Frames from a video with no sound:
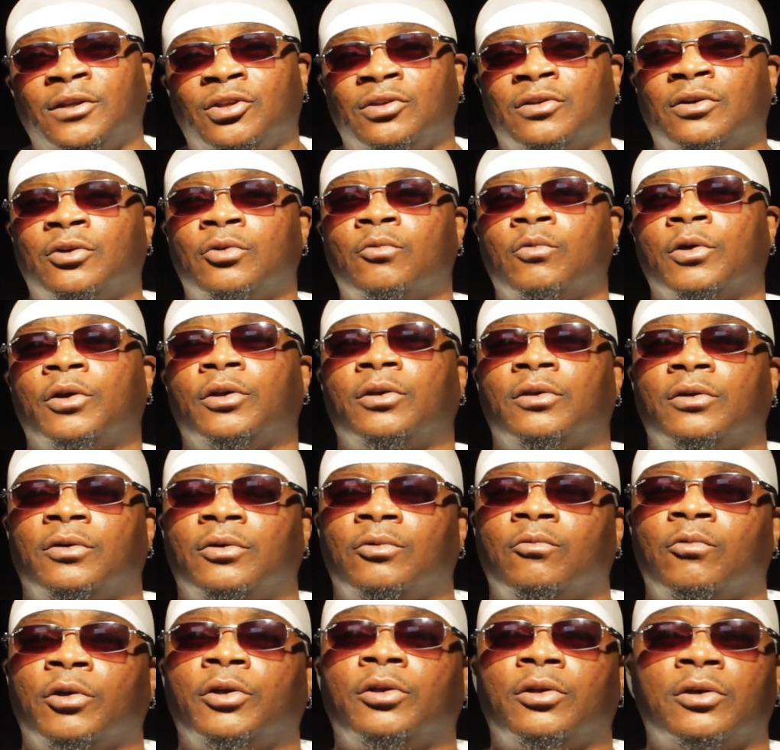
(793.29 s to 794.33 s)
you know, work
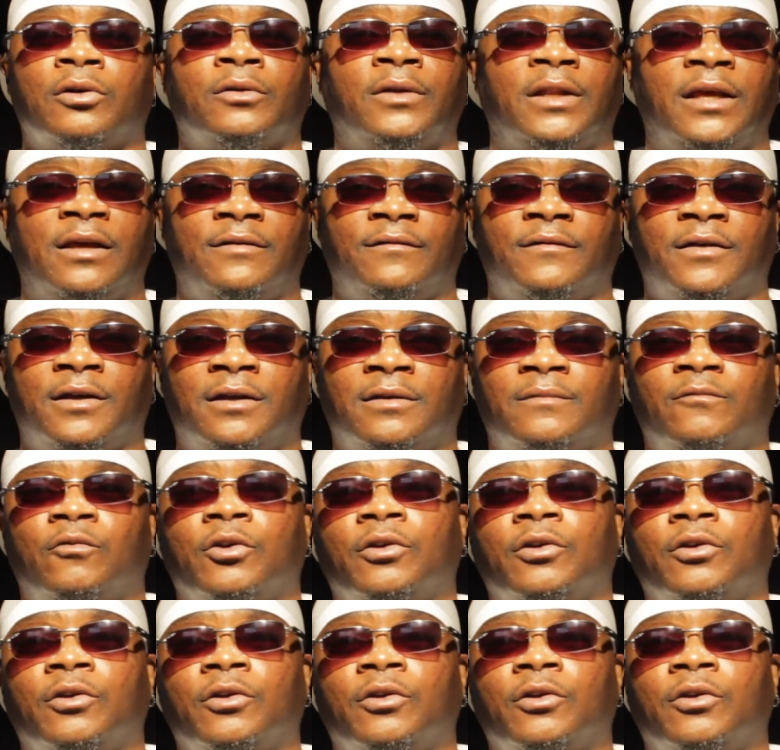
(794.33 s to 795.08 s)
on work on that, fam.